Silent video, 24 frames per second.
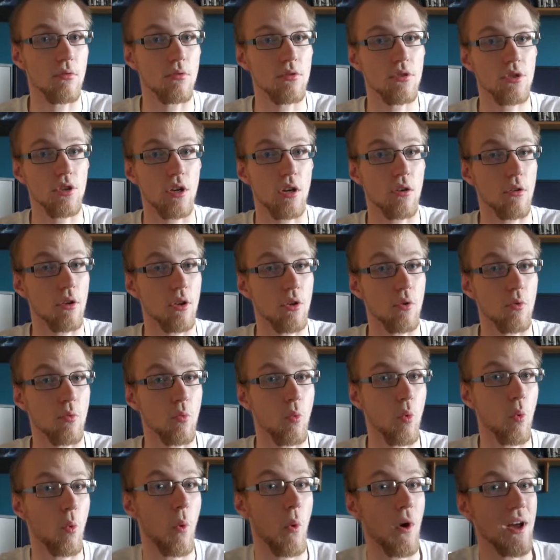show you
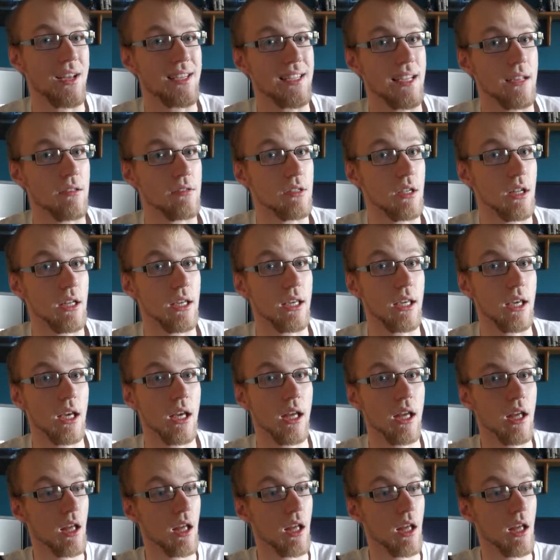what it sounds like.